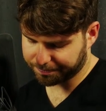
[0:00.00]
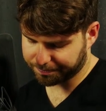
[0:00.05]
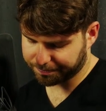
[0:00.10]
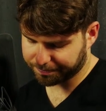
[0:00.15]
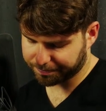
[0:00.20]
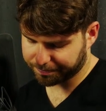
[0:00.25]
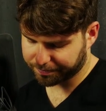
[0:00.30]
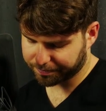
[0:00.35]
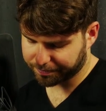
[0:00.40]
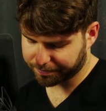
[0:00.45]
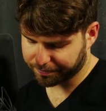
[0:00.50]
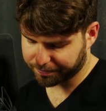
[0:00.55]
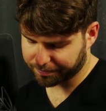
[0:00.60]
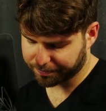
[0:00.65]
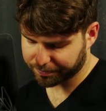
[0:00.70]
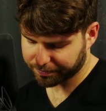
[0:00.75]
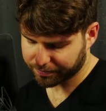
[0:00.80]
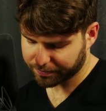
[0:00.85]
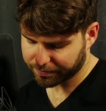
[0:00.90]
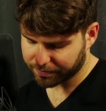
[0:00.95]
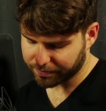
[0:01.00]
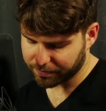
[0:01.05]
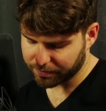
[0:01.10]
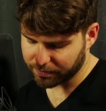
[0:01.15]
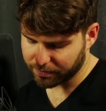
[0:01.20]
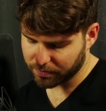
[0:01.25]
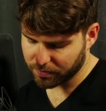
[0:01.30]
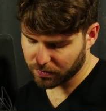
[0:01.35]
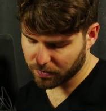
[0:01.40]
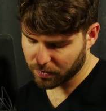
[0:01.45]

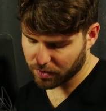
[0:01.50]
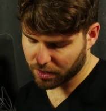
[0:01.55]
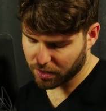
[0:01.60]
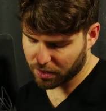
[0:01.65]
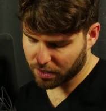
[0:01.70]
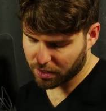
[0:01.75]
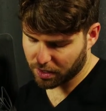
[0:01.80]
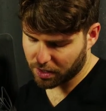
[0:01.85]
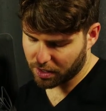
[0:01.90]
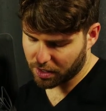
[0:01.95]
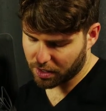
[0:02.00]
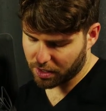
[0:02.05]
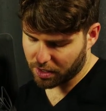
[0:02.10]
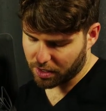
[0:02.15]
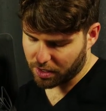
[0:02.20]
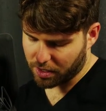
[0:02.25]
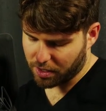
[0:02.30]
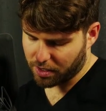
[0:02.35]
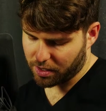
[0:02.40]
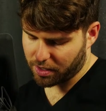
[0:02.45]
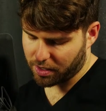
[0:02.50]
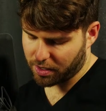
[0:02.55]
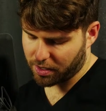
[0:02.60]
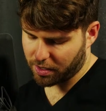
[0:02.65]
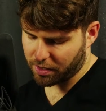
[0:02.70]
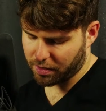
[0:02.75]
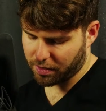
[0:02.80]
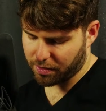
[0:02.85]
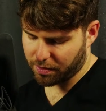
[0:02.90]
(silence)